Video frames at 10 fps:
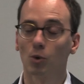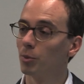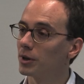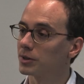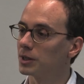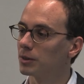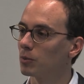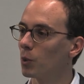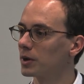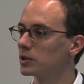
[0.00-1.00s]
mobility.
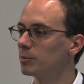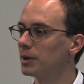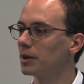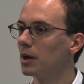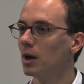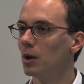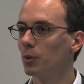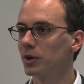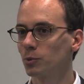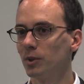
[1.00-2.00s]
What does this mean?
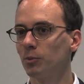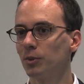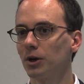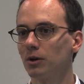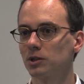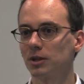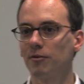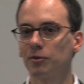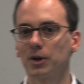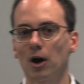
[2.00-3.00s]
What does it mean? Because
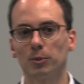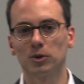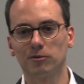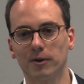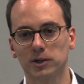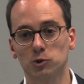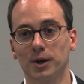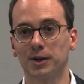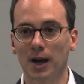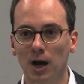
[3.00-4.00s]
every car
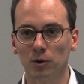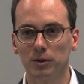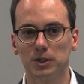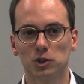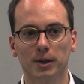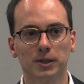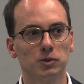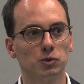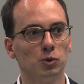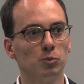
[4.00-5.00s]
manufacturer right now is trying
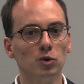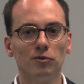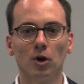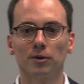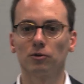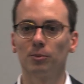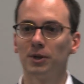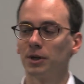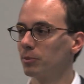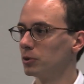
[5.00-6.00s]
to move on from
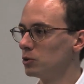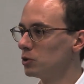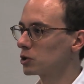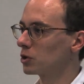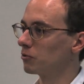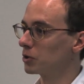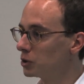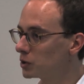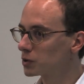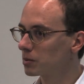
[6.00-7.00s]
being a producer of
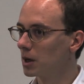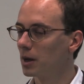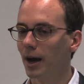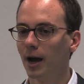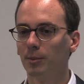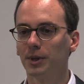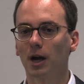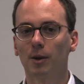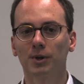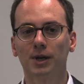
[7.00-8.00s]
goods and
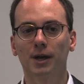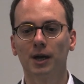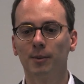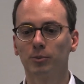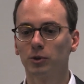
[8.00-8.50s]
becoming a